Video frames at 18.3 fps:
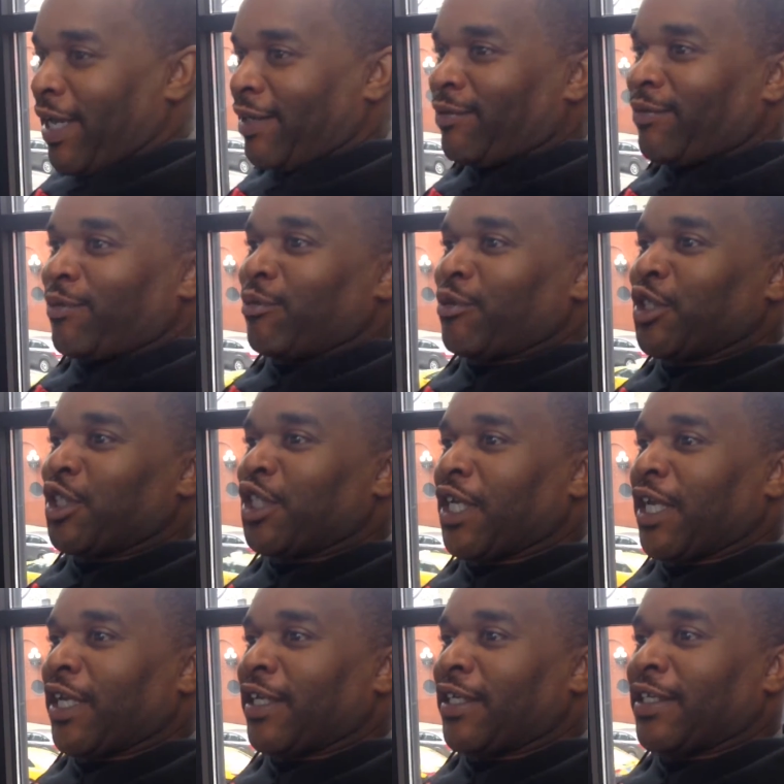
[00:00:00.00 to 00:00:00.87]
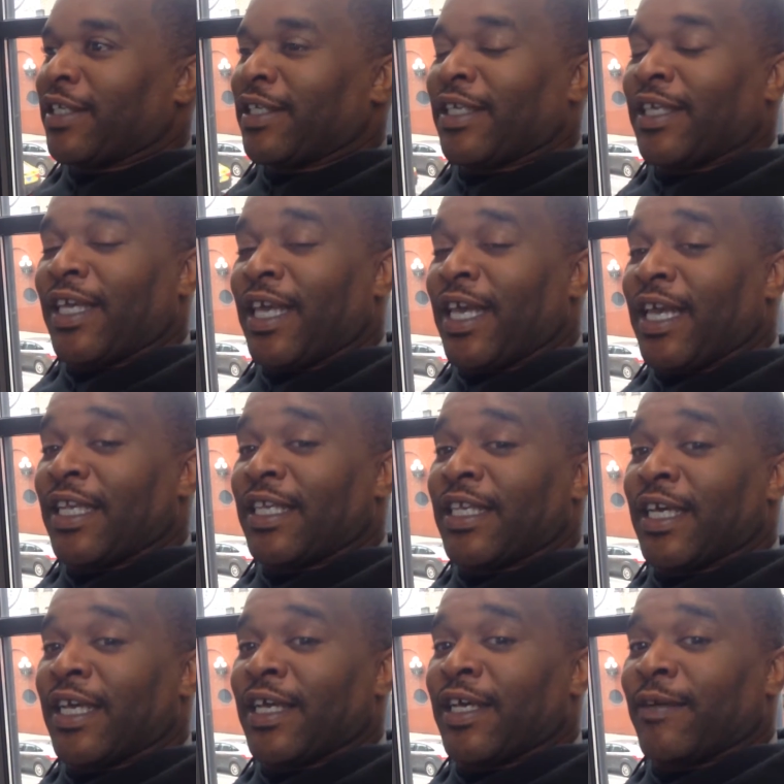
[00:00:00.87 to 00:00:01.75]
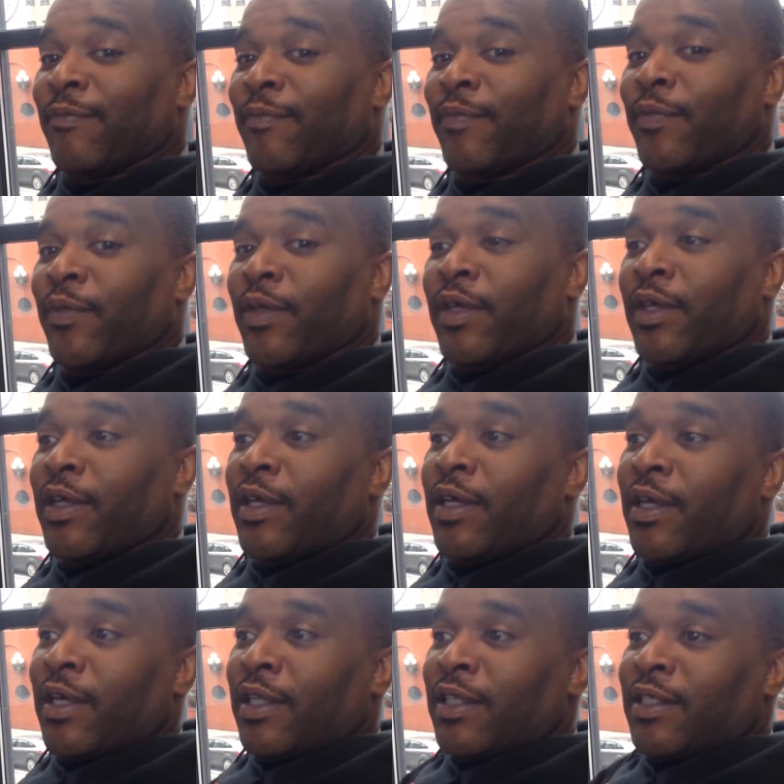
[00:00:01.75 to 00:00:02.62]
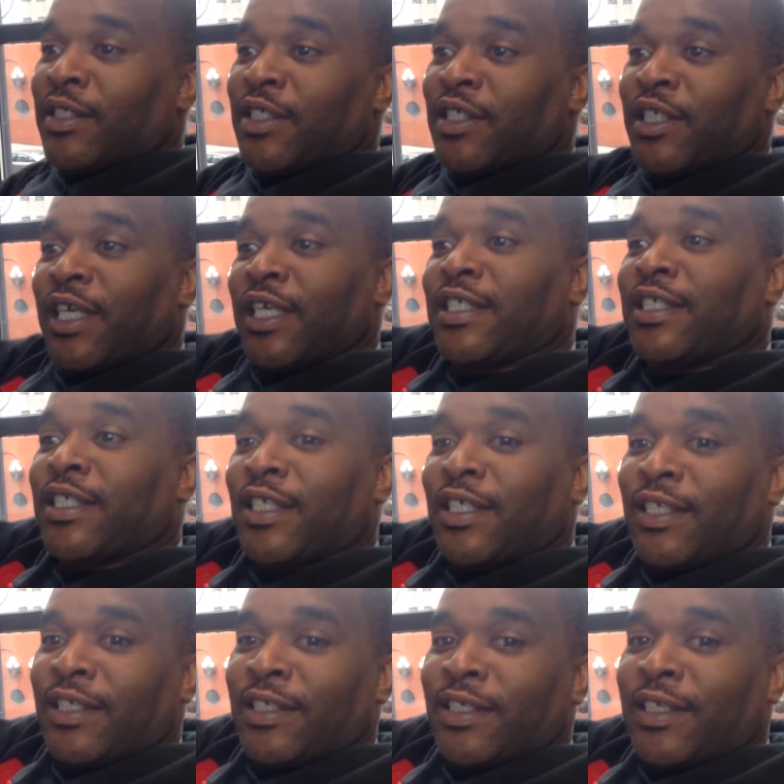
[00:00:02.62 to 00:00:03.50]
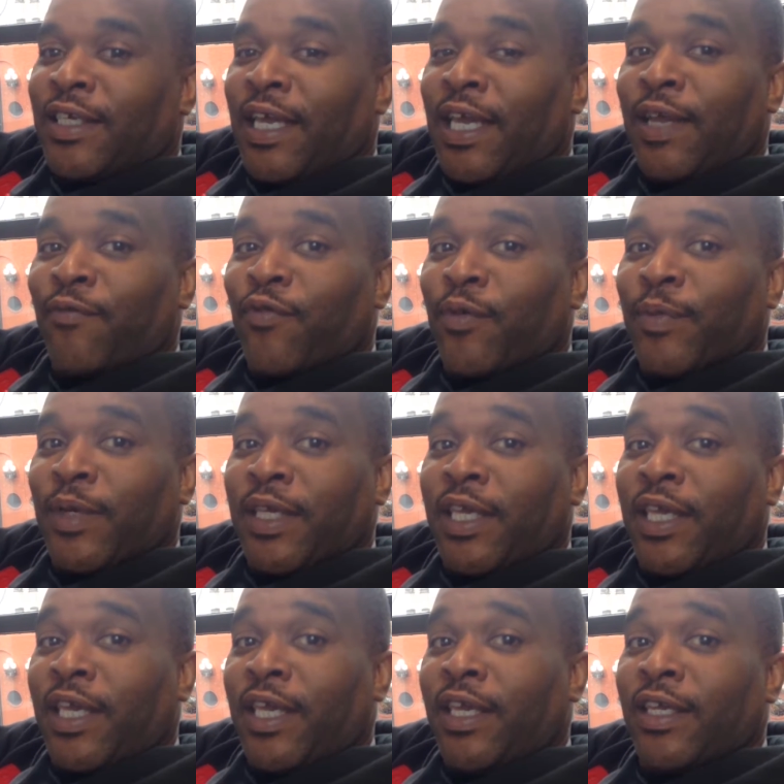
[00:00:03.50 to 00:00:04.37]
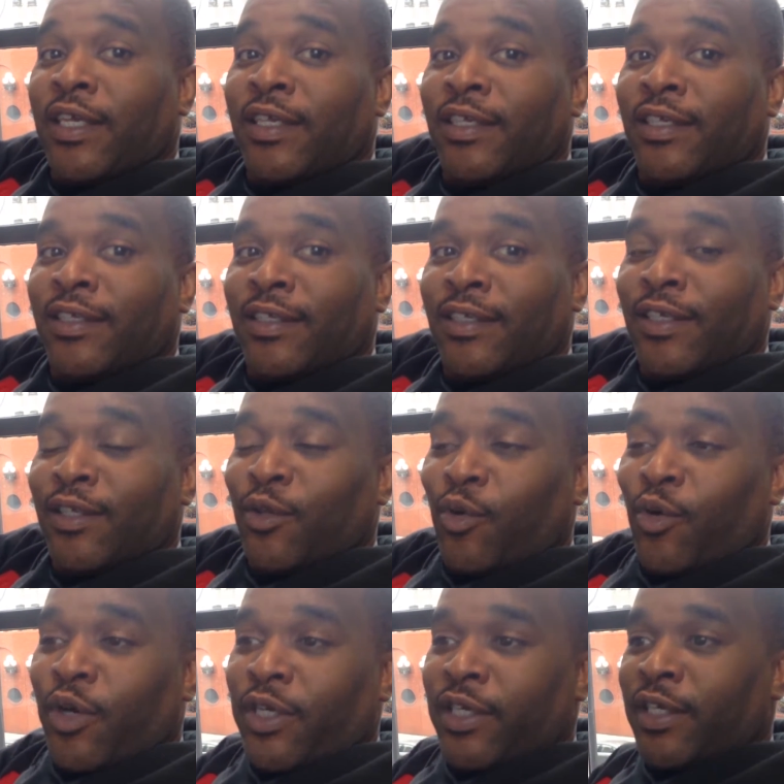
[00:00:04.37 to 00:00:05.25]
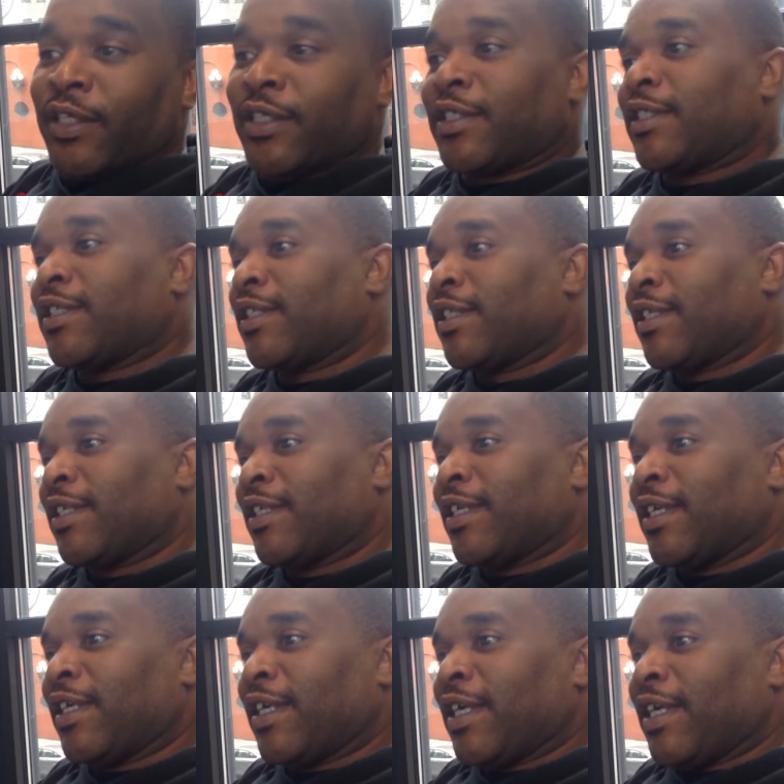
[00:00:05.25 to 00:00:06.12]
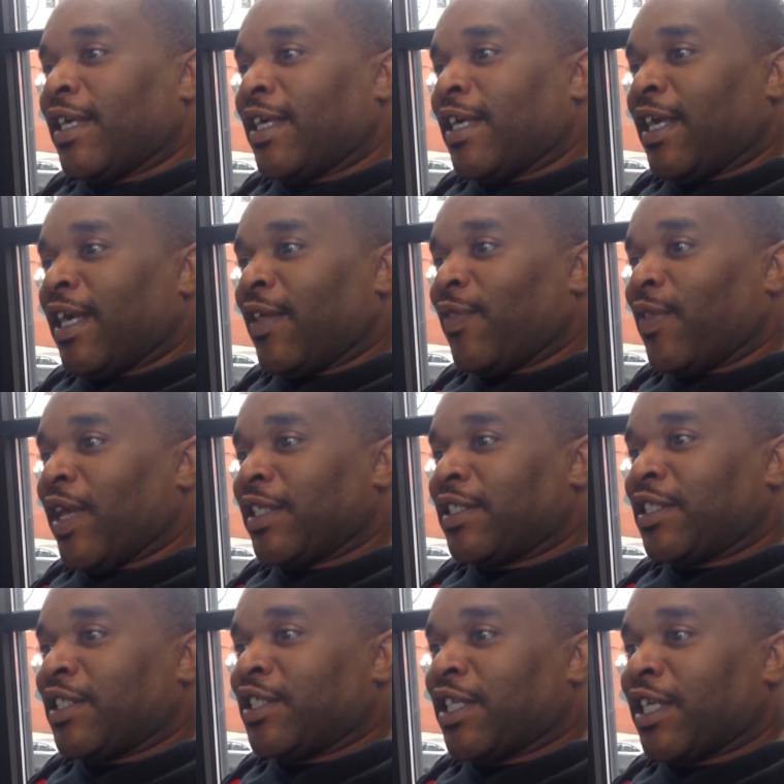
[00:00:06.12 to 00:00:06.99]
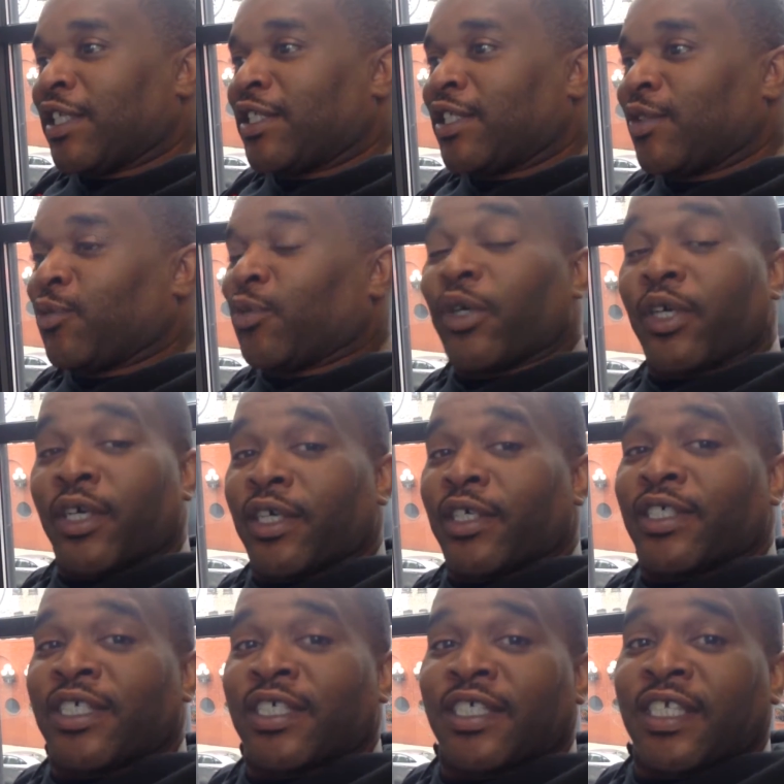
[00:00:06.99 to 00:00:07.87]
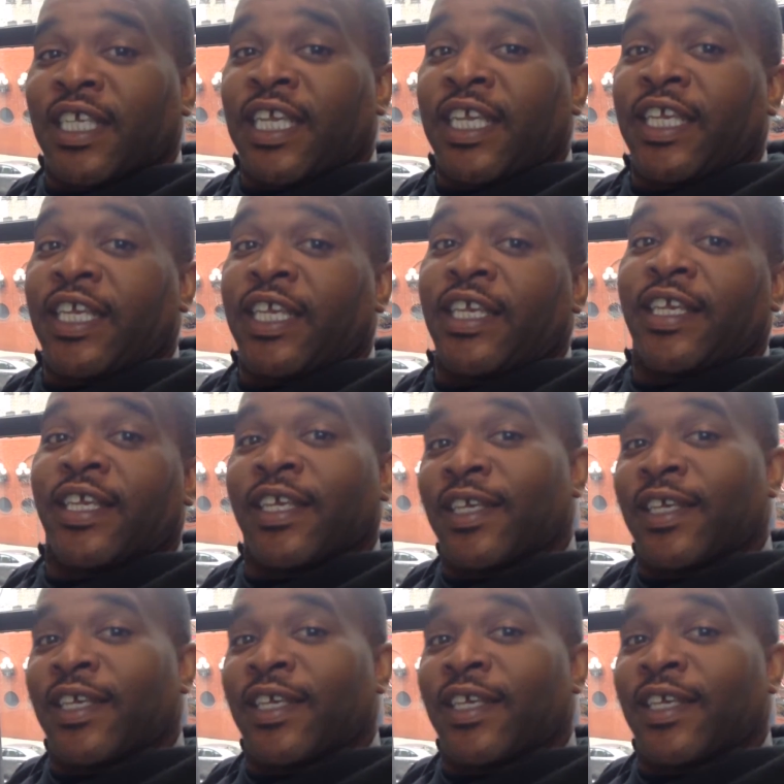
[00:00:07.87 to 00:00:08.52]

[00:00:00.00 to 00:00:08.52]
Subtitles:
Right, it was Shane. And suggestion came from a kid in the audience, and that suggestion was Stinky.